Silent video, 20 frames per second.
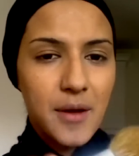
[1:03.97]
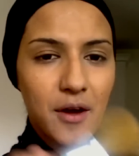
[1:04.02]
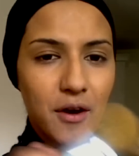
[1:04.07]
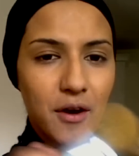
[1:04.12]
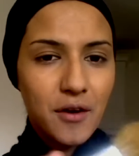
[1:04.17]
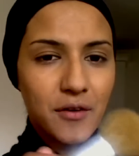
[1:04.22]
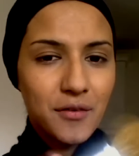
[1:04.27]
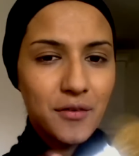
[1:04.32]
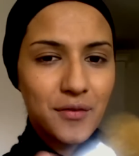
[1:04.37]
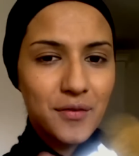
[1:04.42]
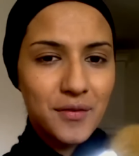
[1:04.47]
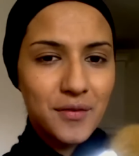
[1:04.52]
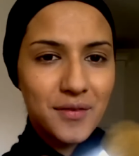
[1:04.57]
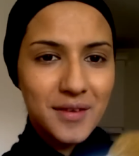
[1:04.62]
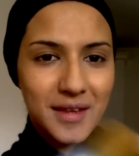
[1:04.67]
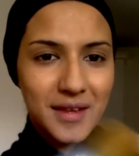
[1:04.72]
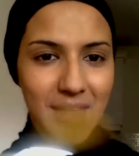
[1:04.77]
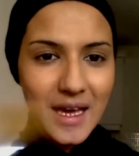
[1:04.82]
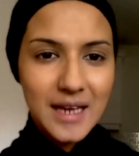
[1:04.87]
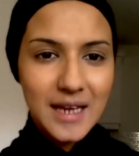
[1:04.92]
it off
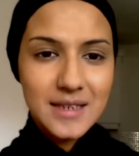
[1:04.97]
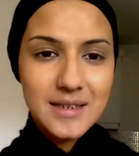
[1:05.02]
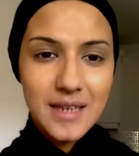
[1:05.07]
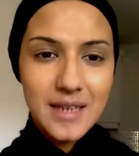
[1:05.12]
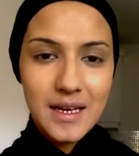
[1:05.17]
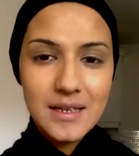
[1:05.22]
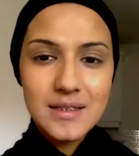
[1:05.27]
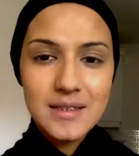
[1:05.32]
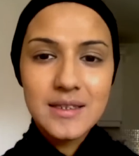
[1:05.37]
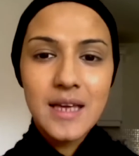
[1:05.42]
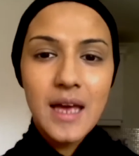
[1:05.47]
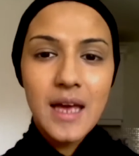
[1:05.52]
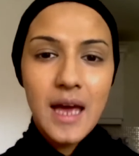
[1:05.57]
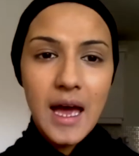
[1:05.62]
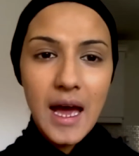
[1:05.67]
the excess,